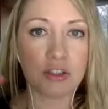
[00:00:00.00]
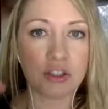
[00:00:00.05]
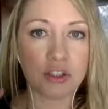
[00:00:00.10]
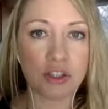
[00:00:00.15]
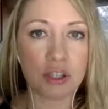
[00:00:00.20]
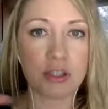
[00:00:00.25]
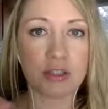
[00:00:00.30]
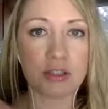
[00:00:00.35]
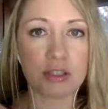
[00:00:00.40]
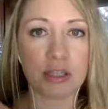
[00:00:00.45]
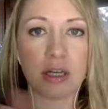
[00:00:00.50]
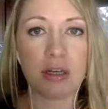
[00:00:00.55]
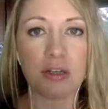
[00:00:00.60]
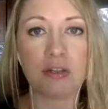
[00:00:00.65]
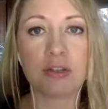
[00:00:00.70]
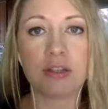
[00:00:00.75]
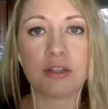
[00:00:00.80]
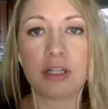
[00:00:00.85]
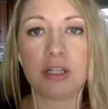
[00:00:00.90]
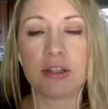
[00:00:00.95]
just
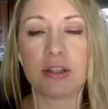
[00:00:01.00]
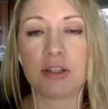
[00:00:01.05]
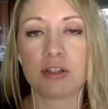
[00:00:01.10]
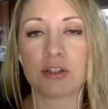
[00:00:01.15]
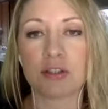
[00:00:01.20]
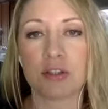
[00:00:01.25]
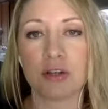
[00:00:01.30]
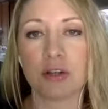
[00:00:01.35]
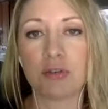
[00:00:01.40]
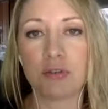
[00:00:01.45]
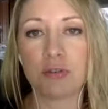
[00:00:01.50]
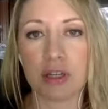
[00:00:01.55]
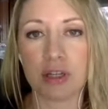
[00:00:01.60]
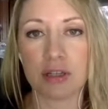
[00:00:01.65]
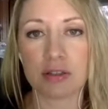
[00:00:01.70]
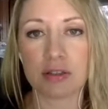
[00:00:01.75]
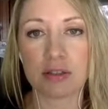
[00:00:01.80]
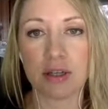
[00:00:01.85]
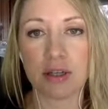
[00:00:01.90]
underneath the surface